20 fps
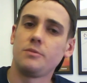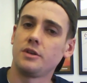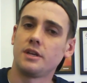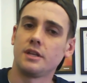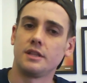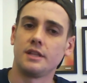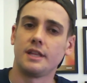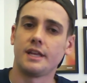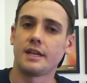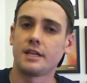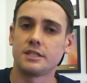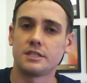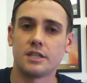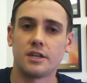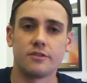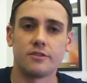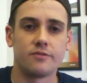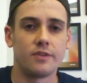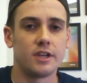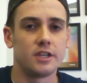You can like us
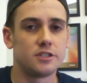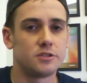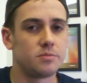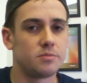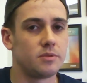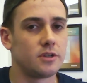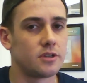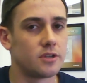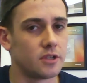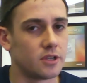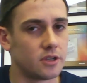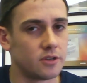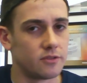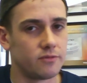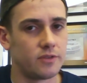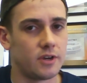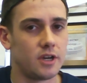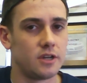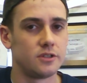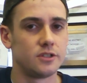on Facebook. You can
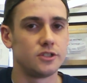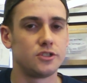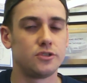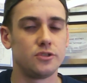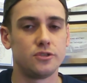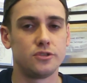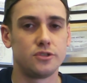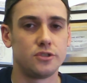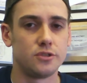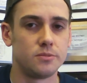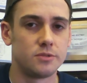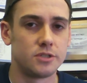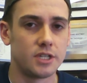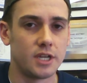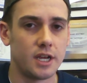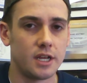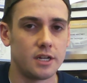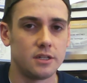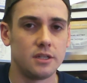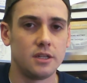follow this YouTube
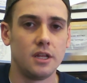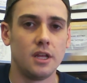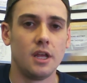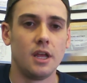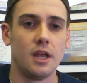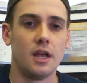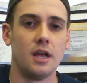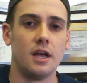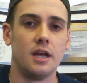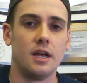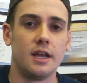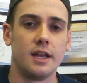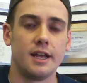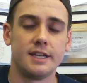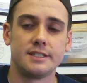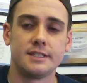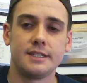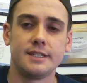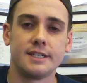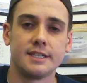channel
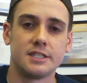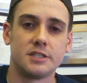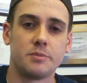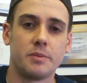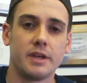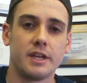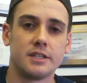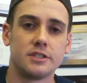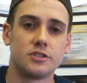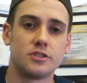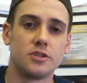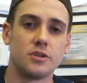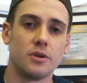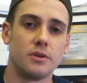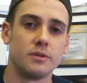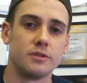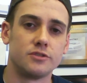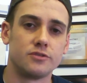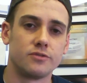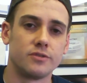as it expands
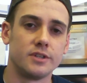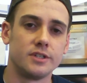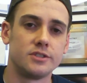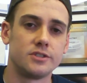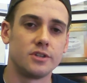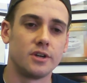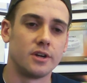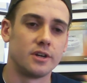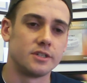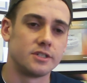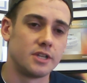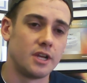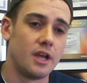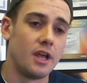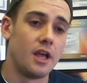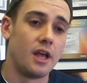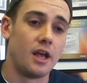too. It's free charge.